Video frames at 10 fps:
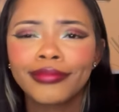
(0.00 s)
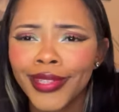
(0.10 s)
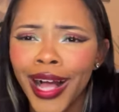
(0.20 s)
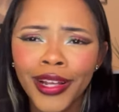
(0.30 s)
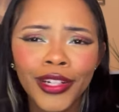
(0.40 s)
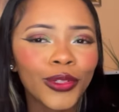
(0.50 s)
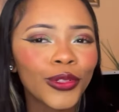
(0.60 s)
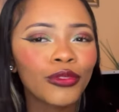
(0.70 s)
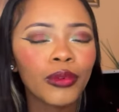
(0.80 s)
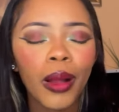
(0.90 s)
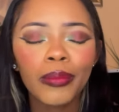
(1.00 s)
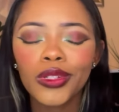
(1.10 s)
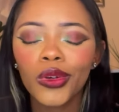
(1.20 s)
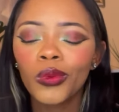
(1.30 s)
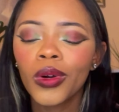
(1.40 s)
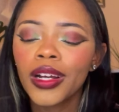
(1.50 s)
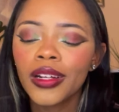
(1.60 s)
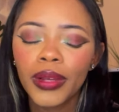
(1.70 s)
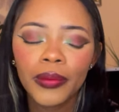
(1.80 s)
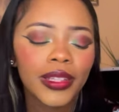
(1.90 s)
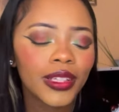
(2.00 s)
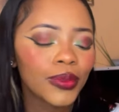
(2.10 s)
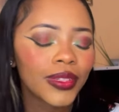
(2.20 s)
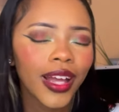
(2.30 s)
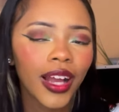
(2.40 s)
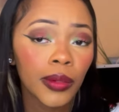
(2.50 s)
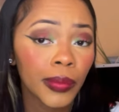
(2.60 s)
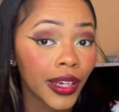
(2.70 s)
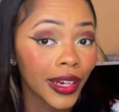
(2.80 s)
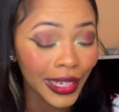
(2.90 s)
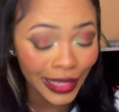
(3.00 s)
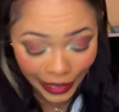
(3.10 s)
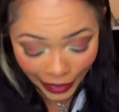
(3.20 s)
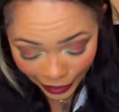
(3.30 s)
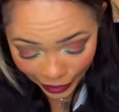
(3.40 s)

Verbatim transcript: I could have told you from episode 1, maybe this was not going to be a good idea.